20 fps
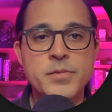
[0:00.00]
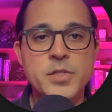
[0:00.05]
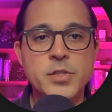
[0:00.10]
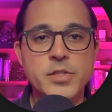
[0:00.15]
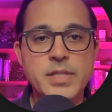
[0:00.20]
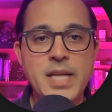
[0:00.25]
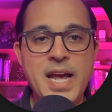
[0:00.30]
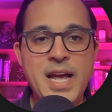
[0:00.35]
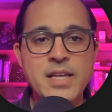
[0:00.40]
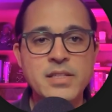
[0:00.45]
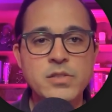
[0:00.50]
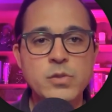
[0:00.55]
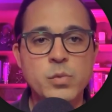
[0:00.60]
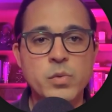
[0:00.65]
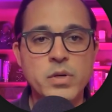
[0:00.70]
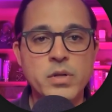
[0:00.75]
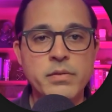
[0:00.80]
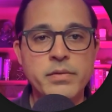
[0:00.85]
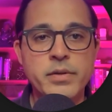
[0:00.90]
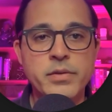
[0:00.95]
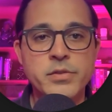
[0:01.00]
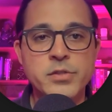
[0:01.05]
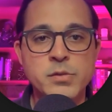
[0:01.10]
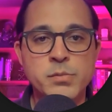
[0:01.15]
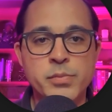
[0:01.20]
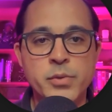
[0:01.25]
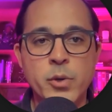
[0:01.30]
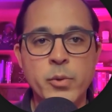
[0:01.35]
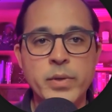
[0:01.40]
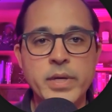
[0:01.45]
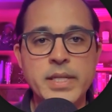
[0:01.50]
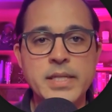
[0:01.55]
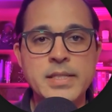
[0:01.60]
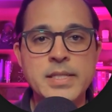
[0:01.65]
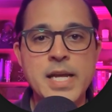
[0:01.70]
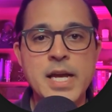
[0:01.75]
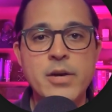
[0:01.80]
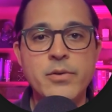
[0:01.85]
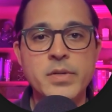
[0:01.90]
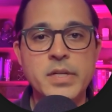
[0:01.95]
your task workflow is broken
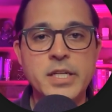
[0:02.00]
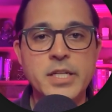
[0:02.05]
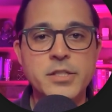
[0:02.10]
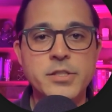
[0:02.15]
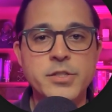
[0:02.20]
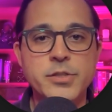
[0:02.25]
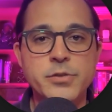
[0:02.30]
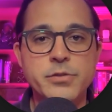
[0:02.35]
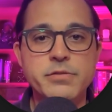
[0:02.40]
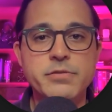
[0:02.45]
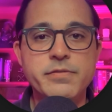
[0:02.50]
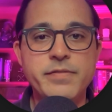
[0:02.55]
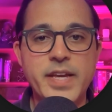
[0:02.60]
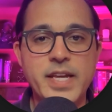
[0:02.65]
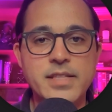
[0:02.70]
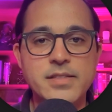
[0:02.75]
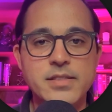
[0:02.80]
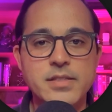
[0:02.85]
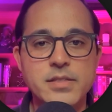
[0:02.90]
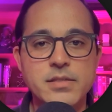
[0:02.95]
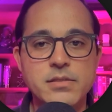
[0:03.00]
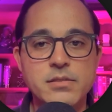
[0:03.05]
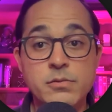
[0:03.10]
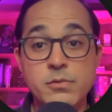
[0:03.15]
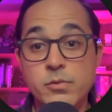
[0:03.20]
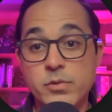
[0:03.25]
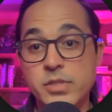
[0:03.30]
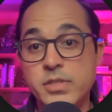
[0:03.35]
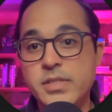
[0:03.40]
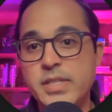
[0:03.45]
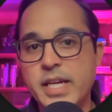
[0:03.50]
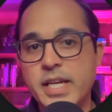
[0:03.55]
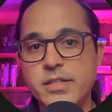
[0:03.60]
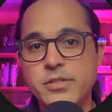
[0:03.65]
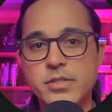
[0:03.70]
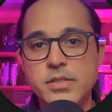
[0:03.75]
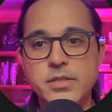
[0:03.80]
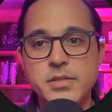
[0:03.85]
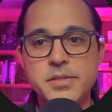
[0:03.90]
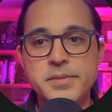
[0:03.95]
down into phases or
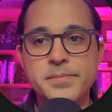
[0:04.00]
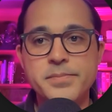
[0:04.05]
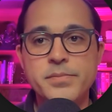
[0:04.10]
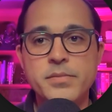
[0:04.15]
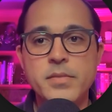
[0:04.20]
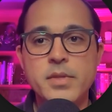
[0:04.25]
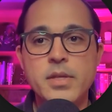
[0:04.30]
stages.